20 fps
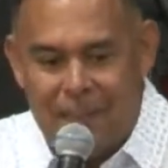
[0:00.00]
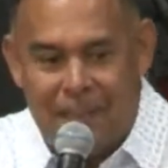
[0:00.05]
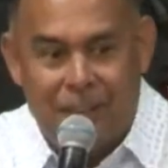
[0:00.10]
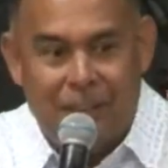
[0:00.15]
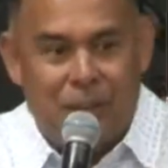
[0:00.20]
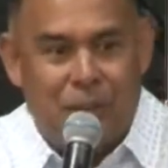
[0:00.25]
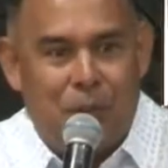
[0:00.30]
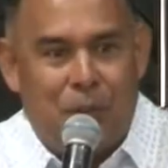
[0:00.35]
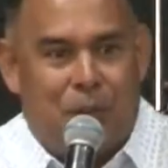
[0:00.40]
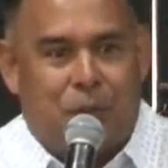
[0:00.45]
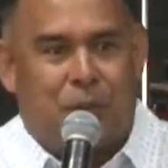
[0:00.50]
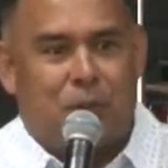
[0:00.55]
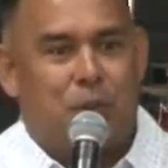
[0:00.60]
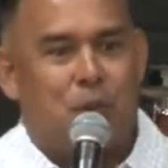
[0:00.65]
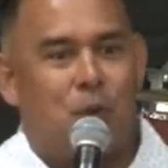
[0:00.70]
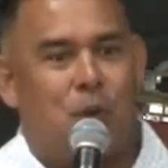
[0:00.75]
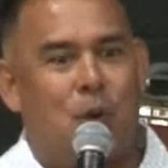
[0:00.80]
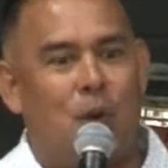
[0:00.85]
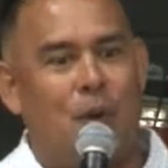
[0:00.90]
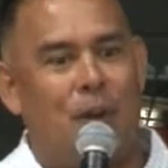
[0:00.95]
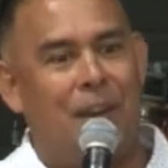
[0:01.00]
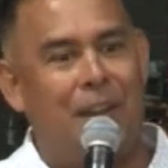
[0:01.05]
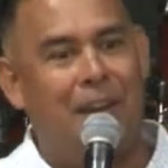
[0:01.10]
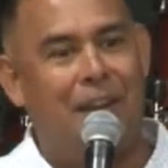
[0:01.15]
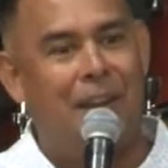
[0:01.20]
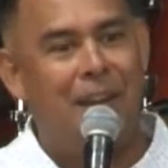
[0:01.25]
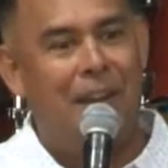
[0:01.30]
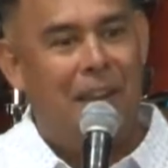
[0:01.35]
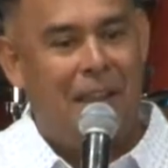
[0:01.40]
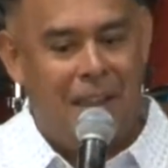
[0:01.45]
into the story
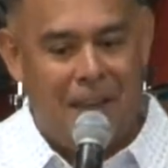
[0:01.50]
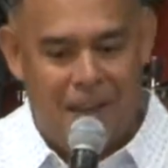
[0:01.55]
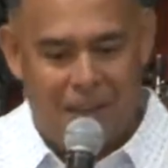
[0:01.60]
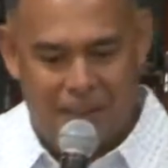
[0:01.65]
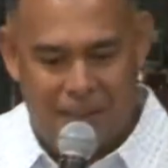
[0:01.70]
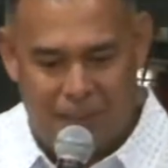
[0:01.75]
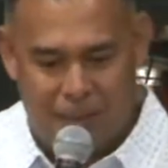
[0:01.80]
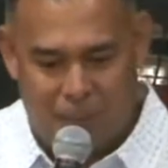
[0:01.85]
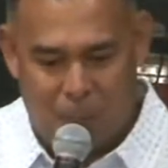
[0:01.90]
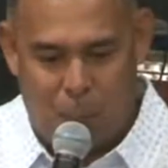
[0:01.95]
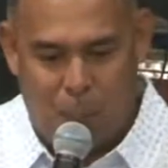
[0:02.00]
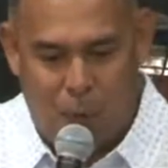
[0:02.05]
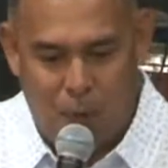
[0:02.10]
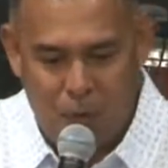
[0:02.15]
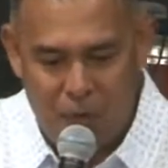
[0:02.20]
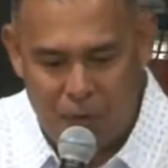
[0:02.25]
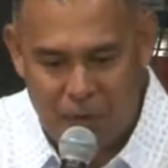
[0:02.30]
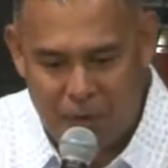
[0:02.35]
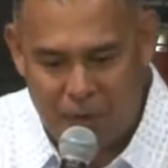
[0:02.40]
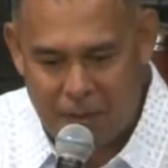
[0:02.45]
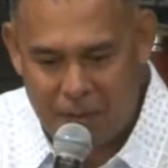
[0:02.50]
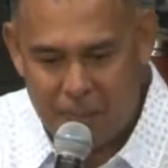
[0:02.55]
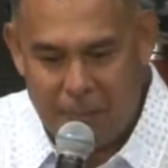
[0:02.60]
and and the word